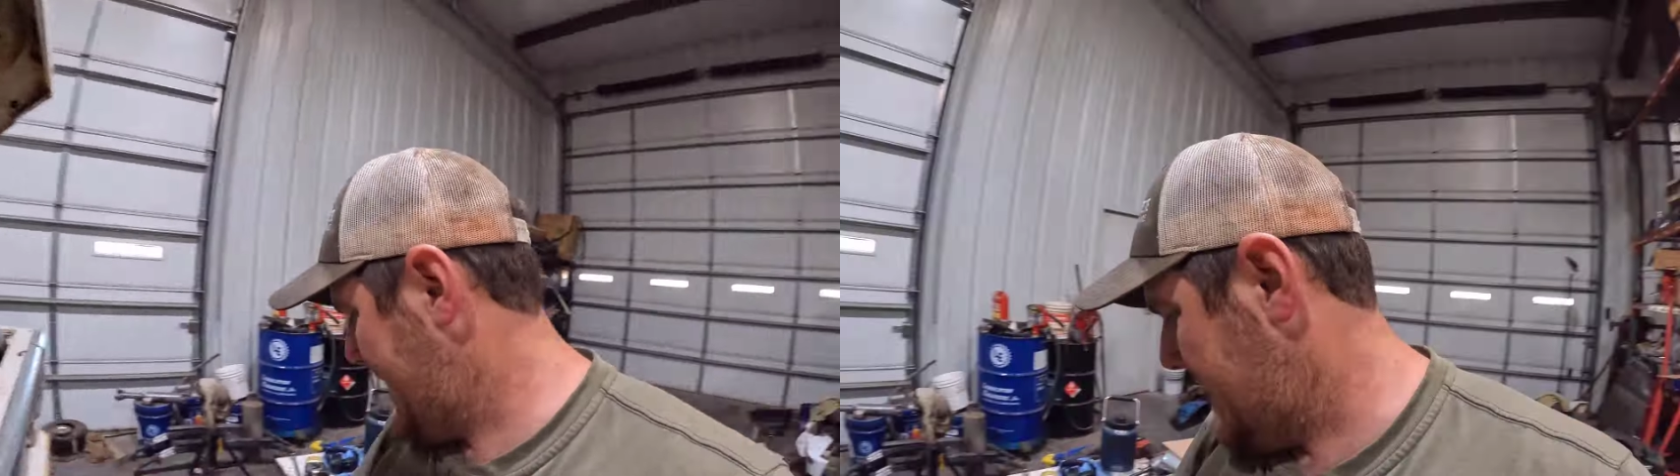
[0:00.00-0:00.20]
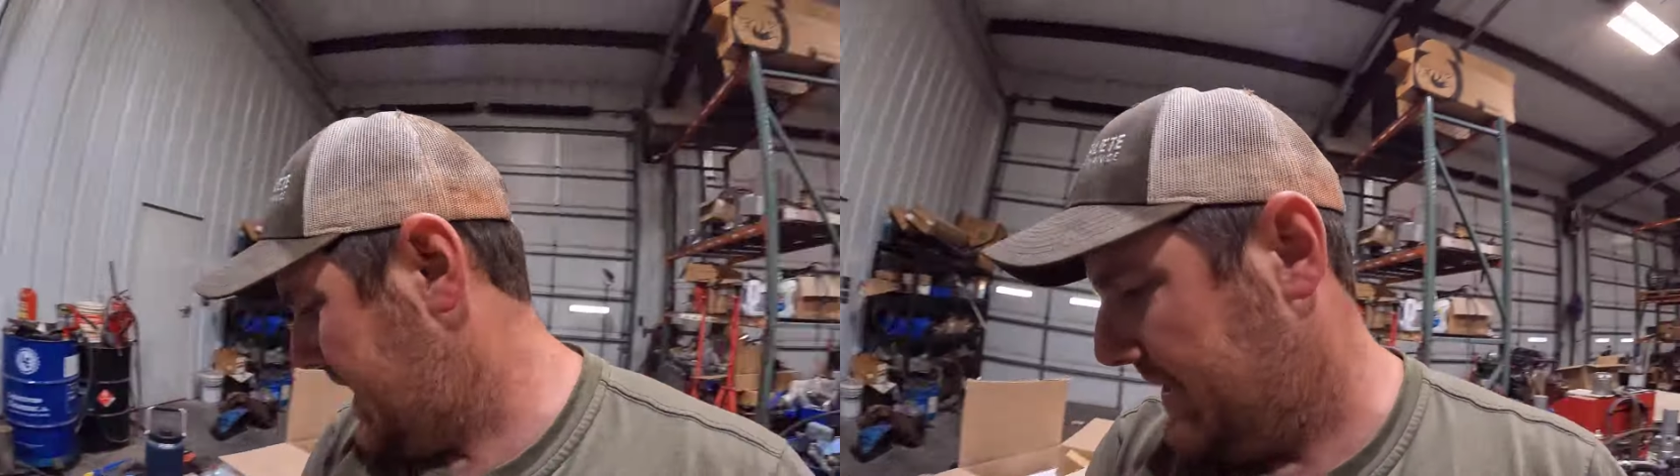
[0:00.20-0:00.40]

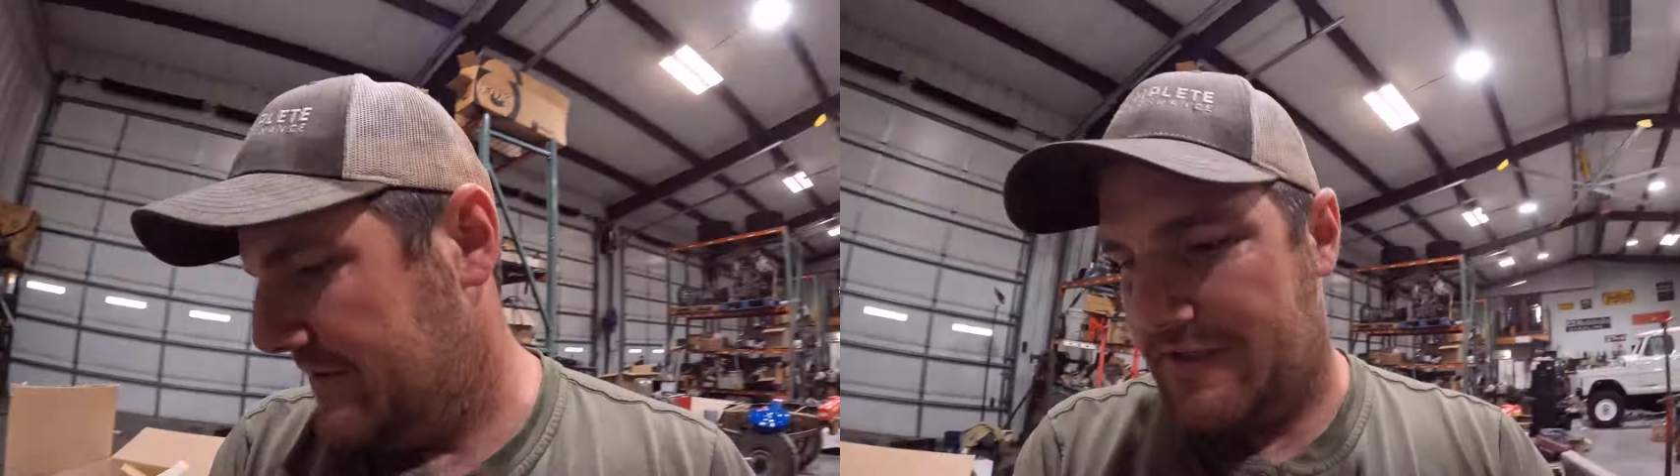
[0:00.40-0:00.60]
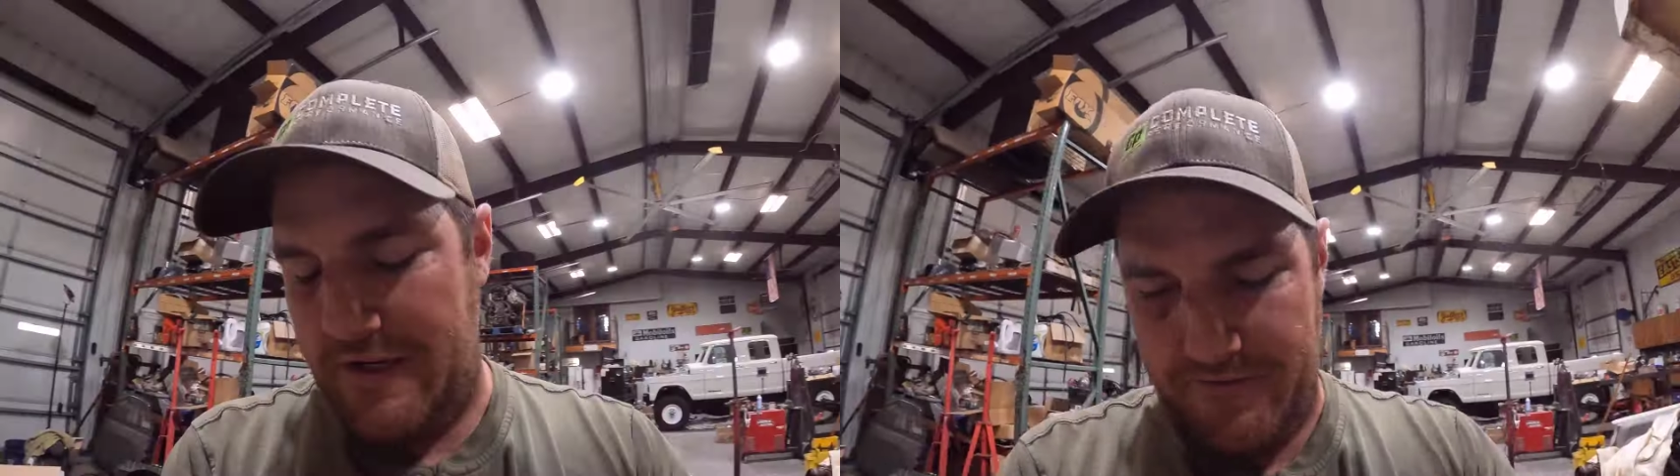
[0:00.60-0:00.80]

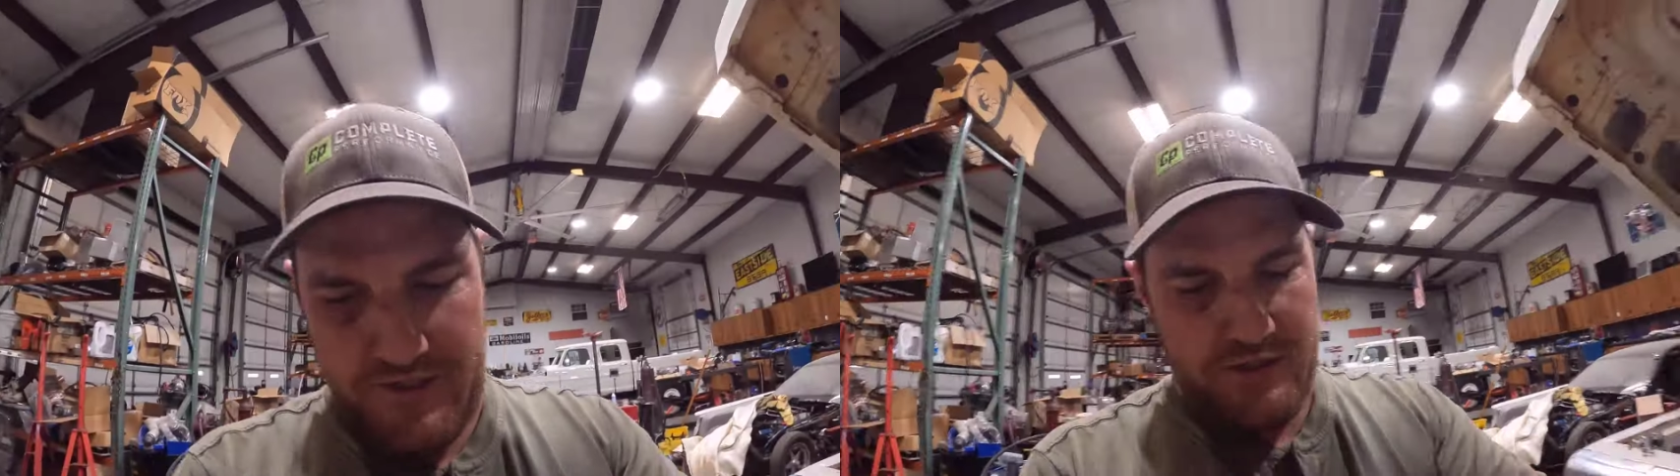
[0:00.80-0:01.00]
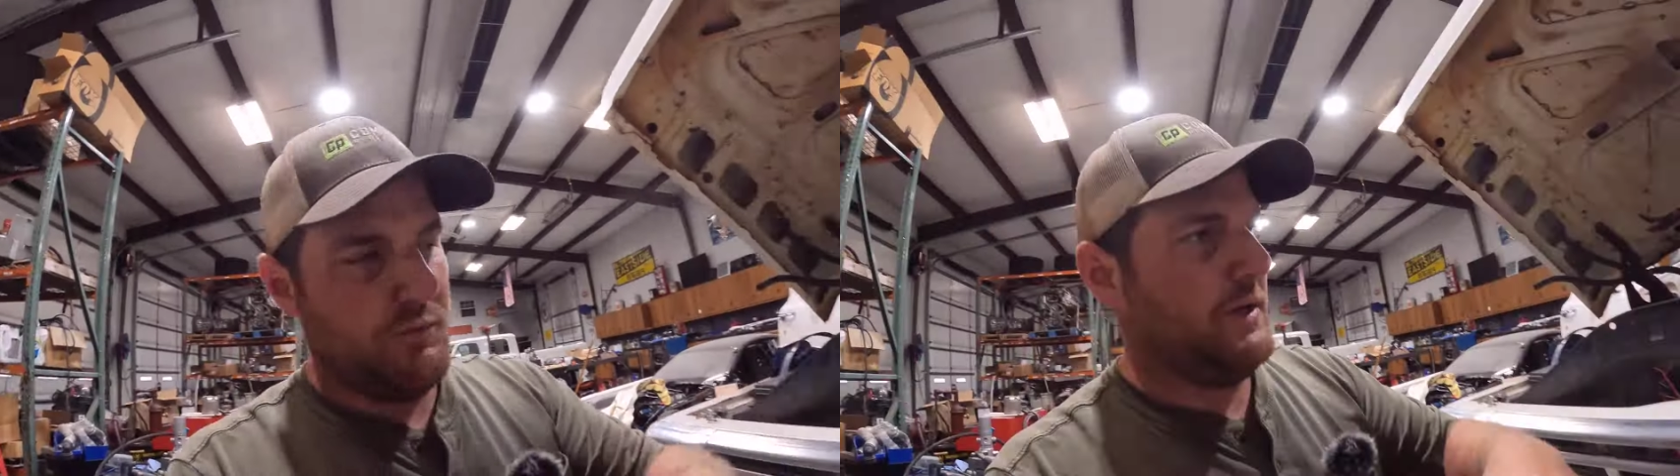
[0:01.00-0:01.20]
radiator and
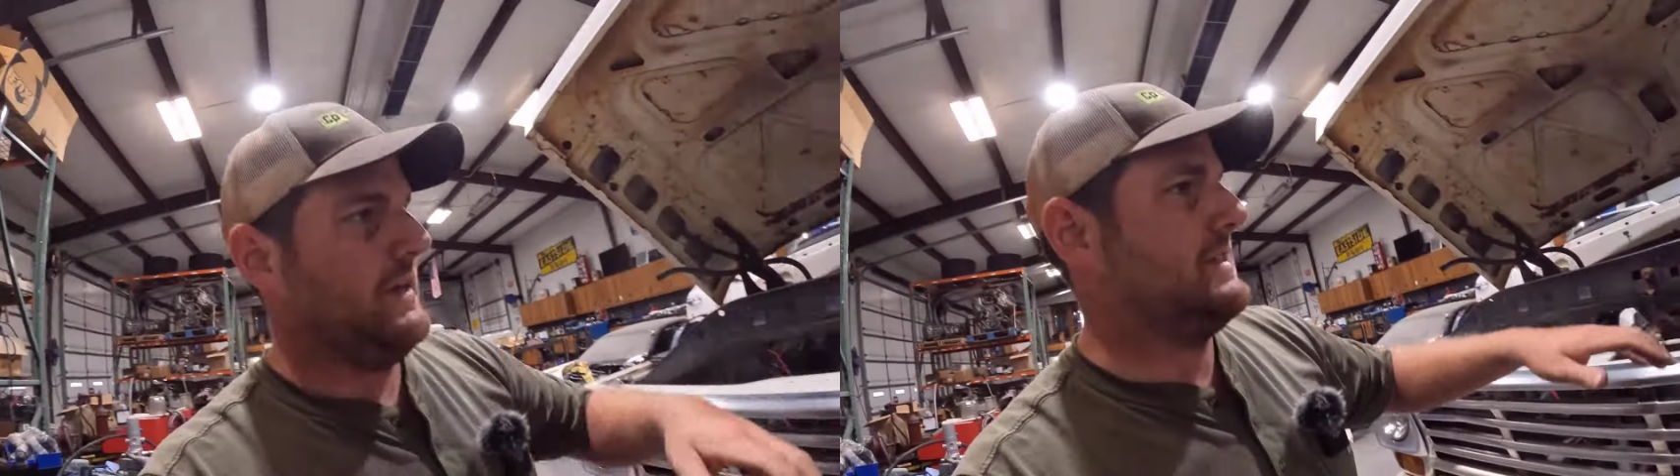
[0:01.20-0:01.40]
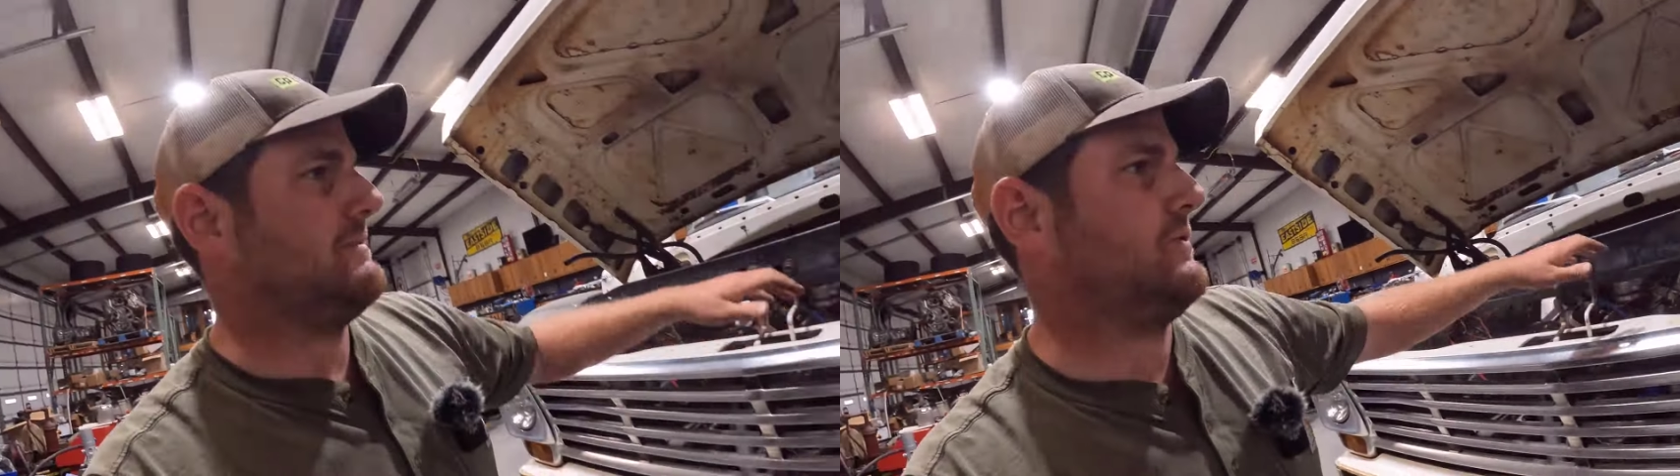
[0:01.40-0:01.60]
stuff in so we
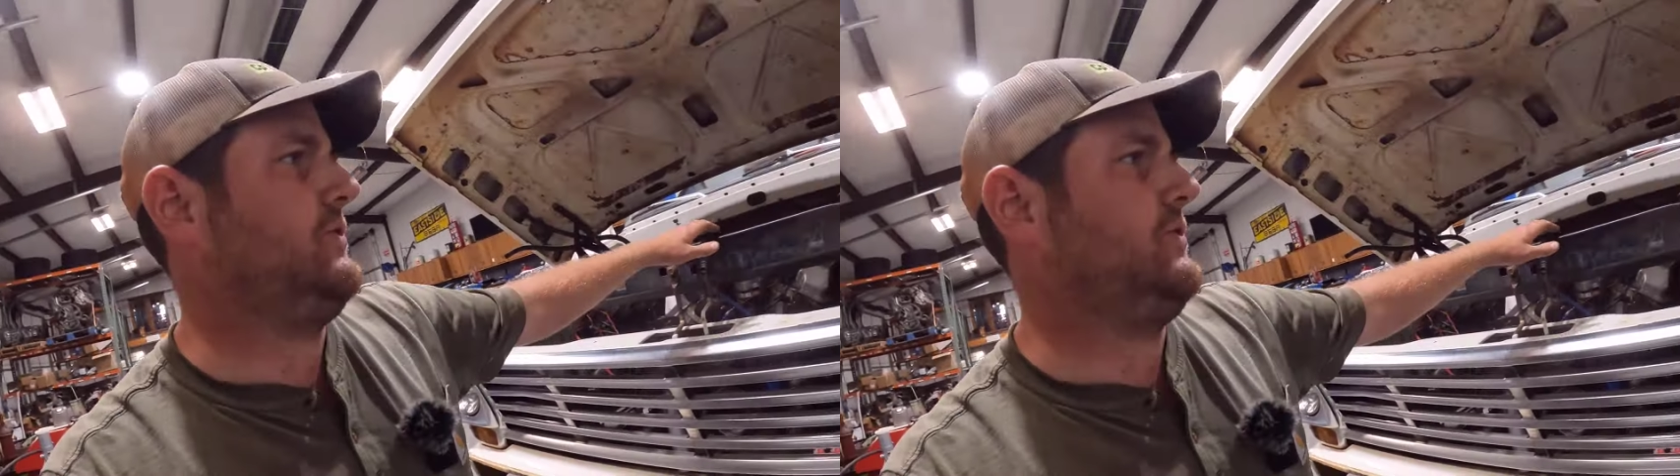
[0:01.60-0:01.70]
can get some